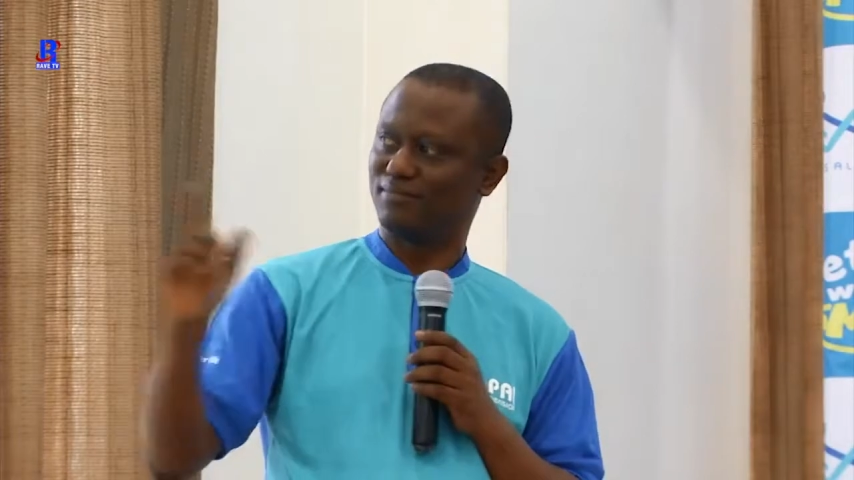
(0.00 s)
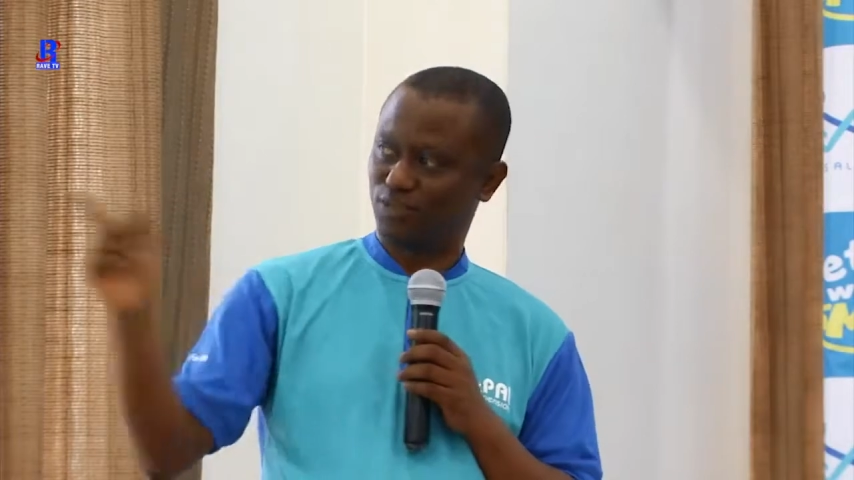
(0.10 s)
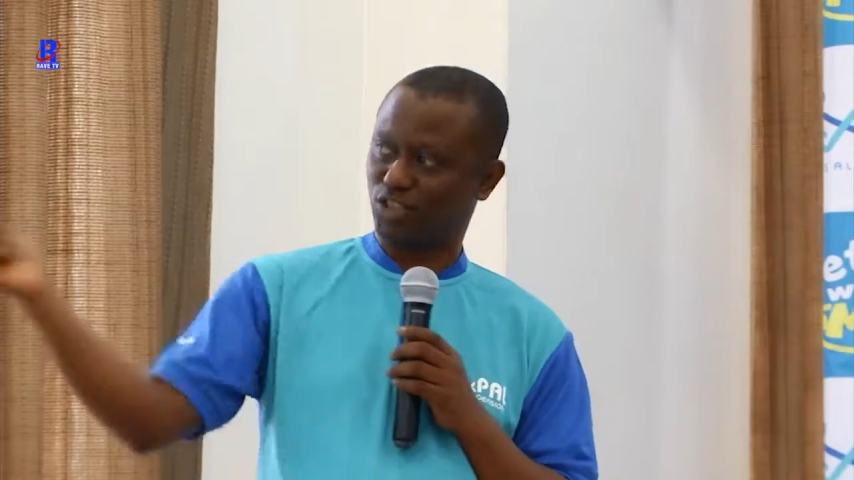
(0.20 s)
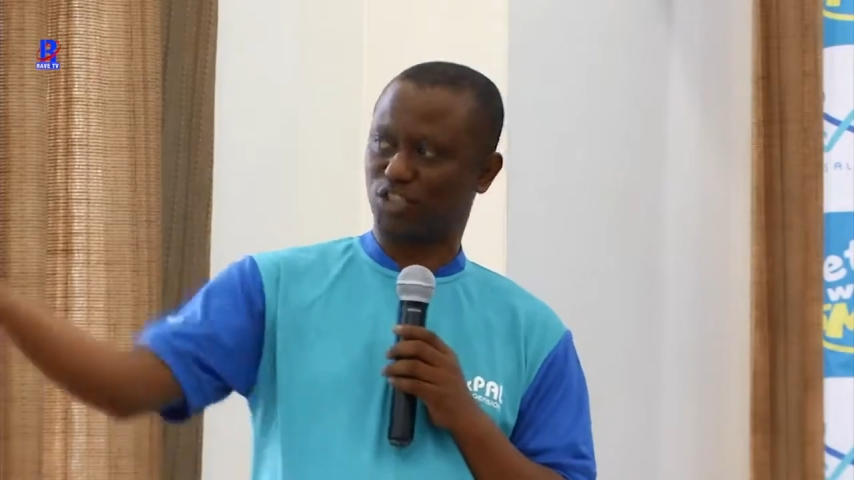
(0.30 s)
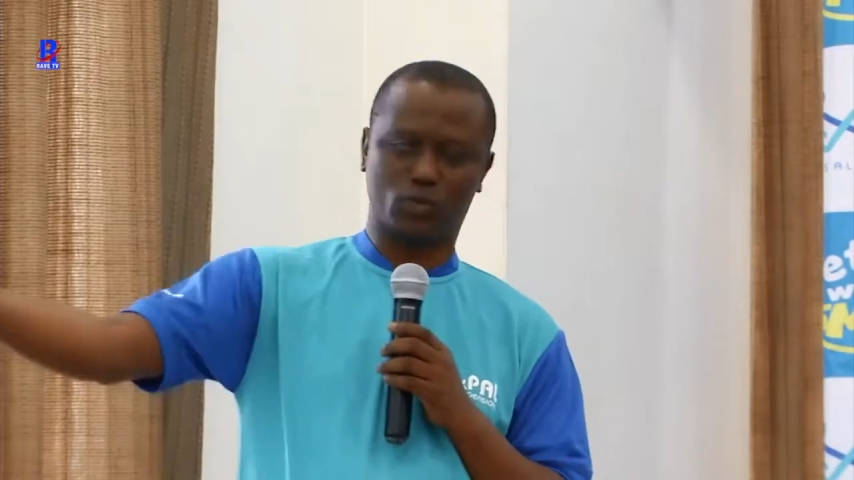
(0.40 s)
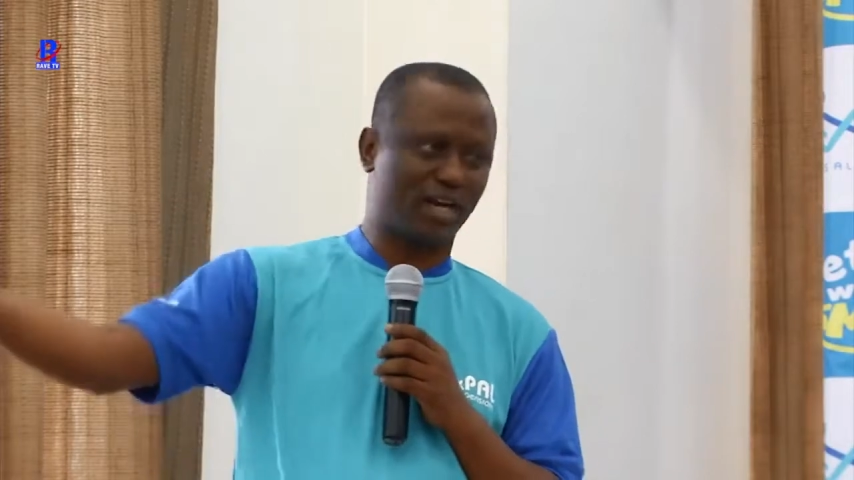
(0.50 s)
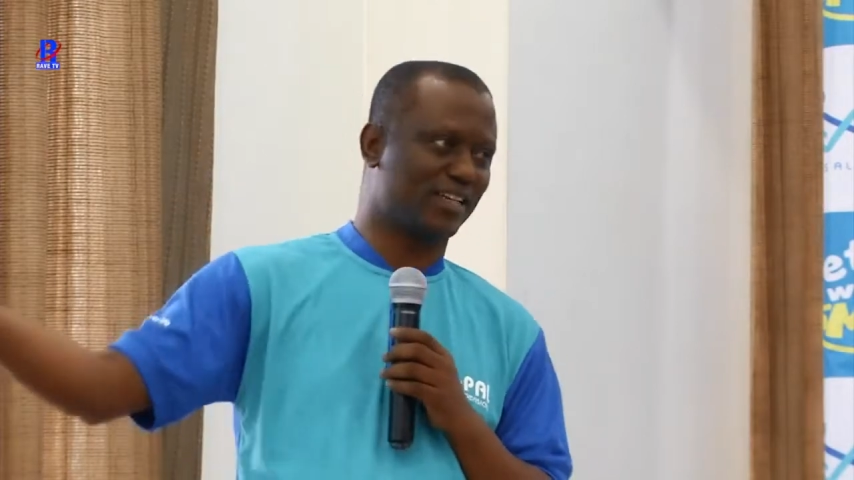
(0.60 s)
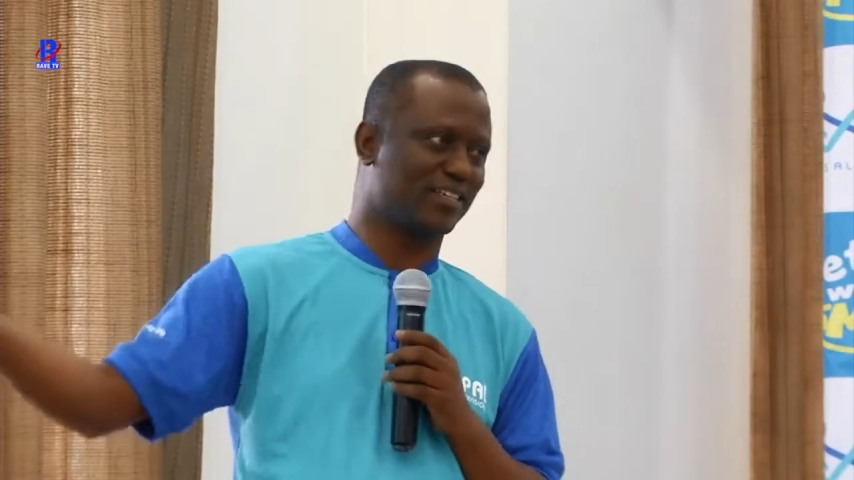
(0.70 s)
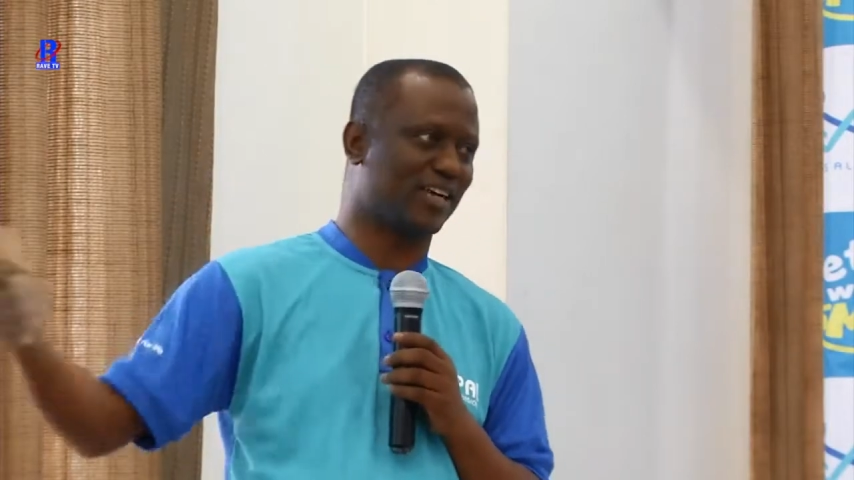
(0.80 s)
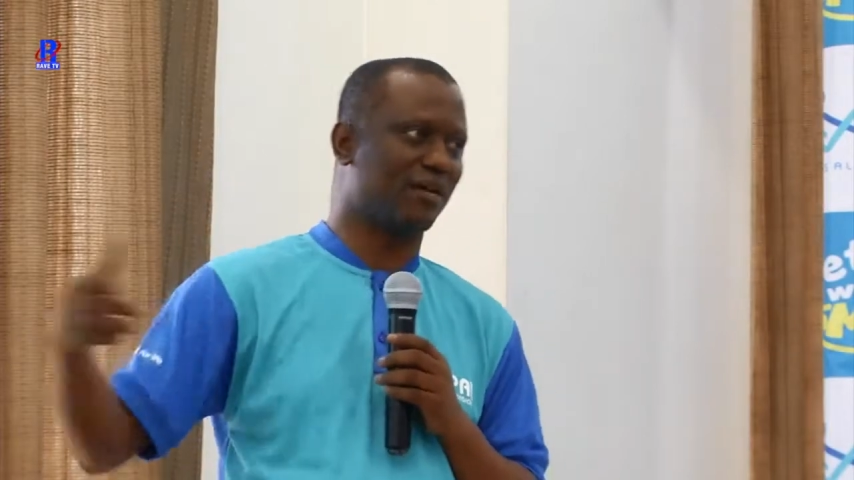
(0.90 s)
Just the way it
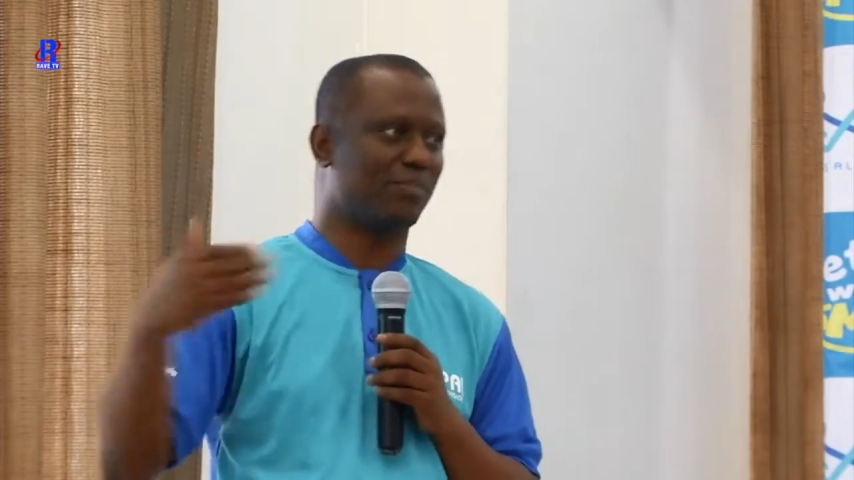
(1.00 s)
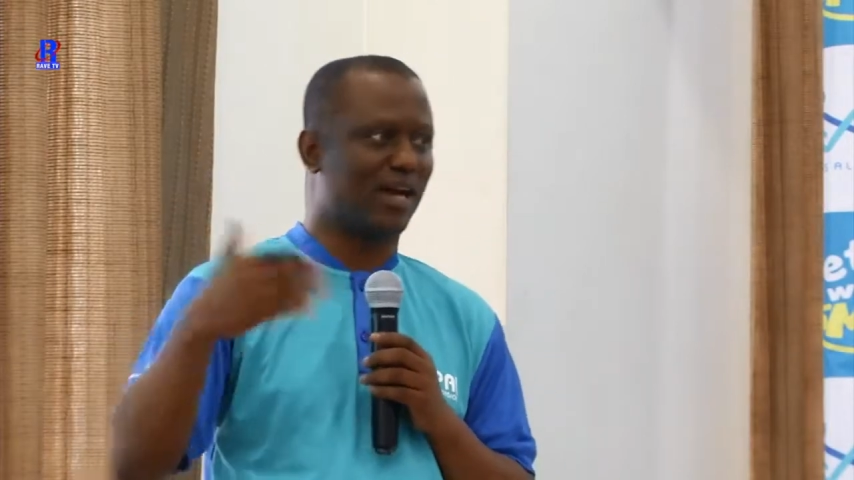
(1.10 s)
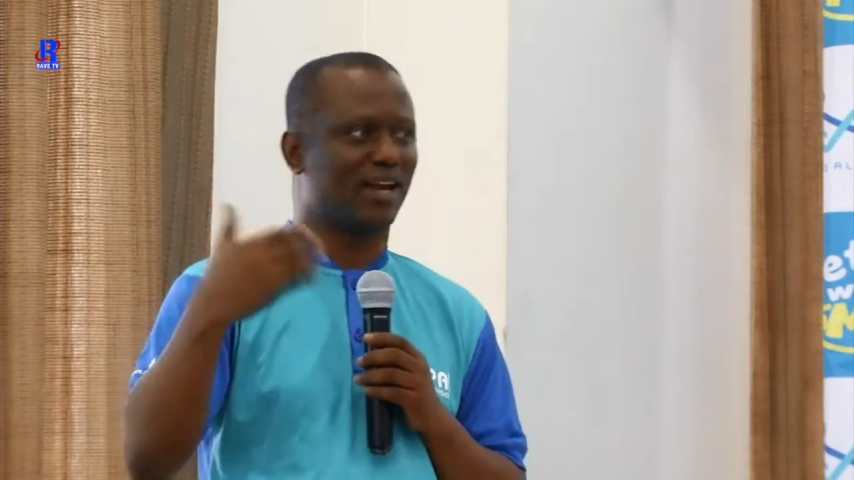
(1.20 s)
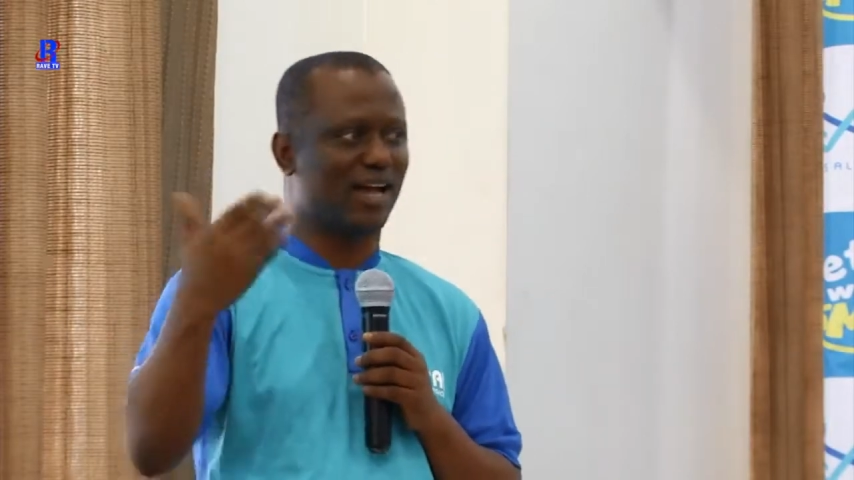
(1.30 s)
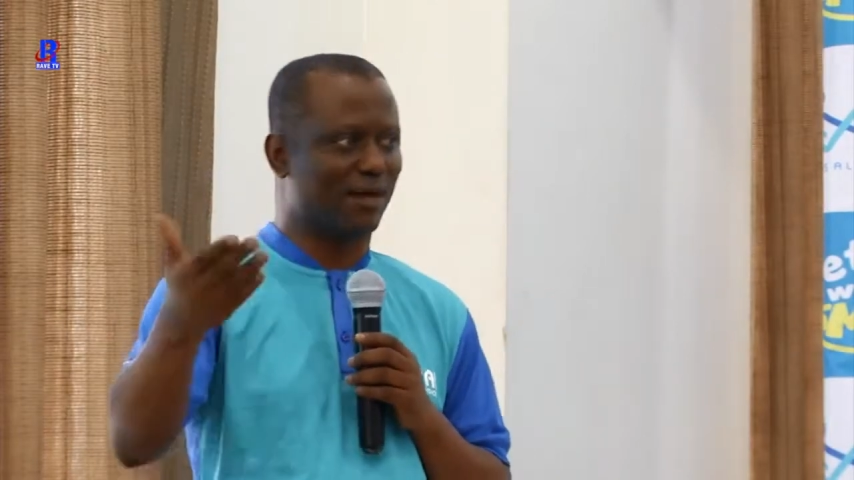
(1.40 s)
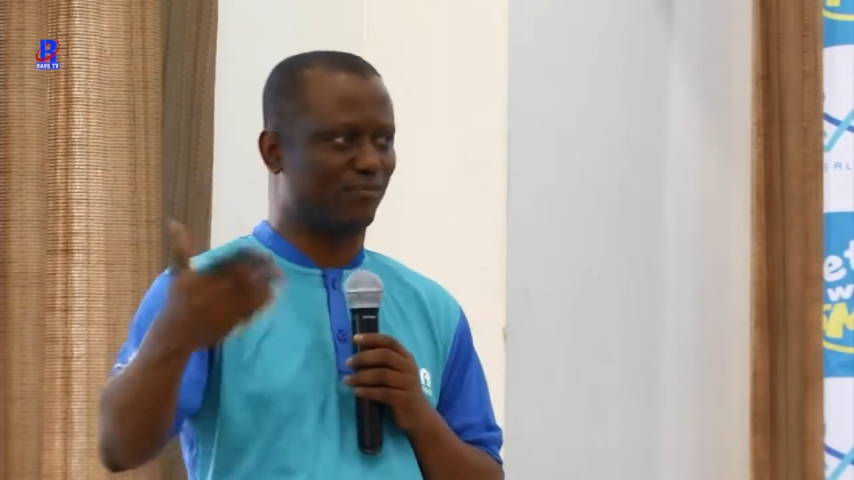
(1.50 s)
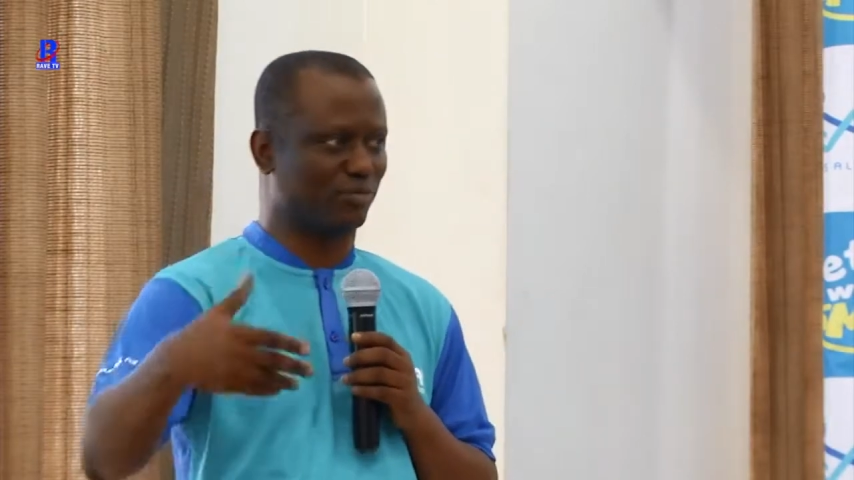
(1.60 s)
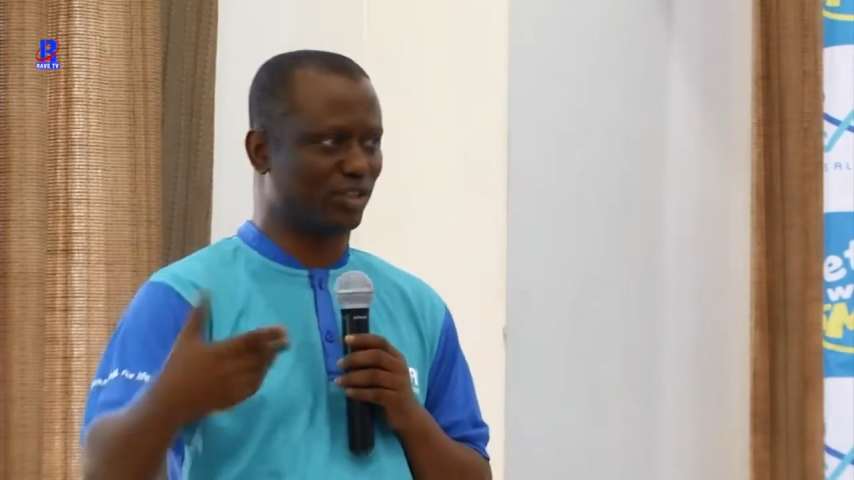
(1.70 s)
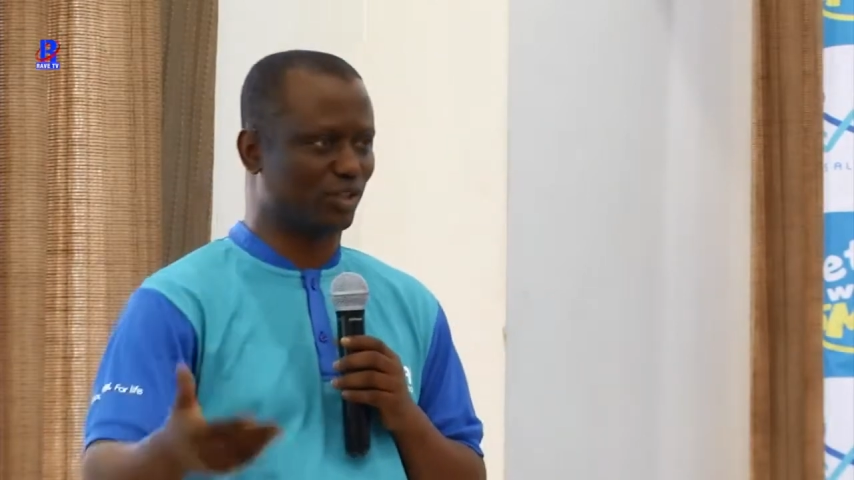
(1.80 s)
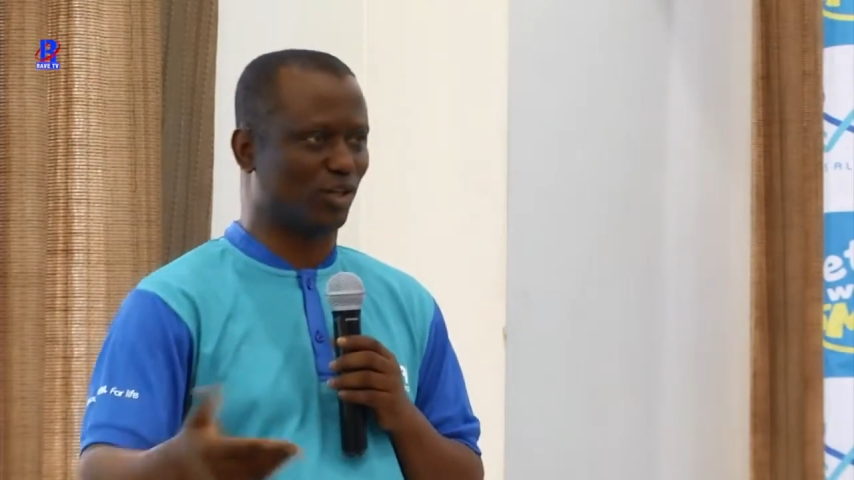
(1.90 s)
is there, BAL app
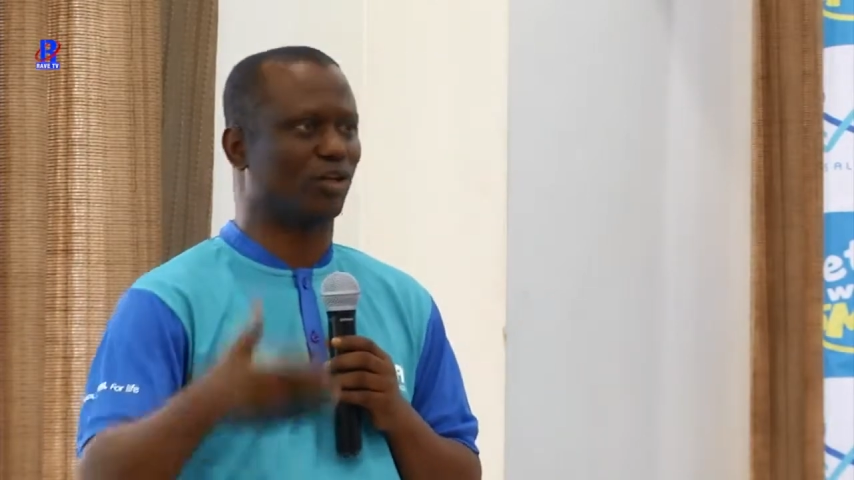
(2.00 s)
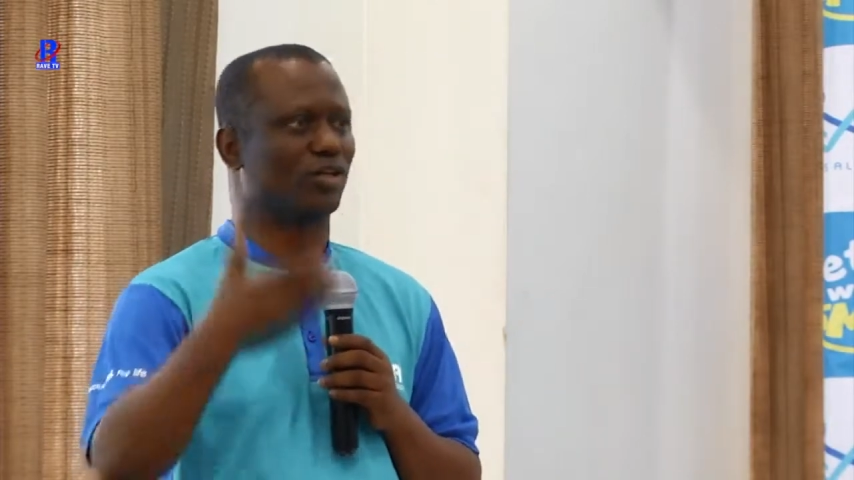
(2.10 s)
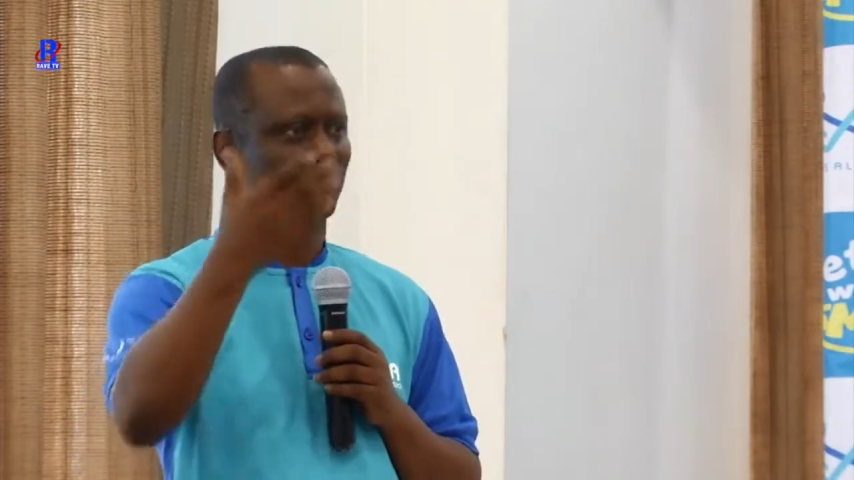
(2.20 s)
from the store.